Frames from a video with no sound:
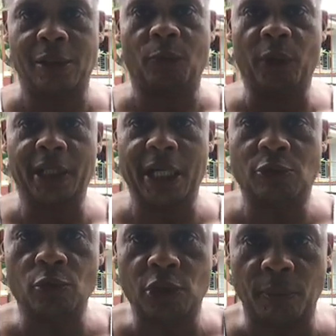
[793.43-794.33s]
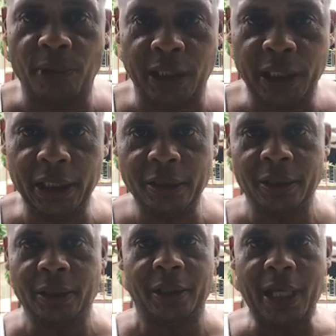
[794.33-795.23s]
went got you something to eat.
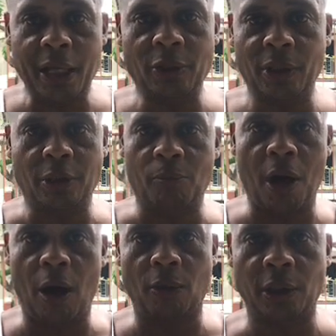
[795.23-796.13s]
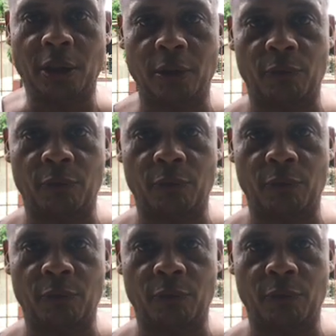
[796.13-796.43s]
Now you're at the mall looking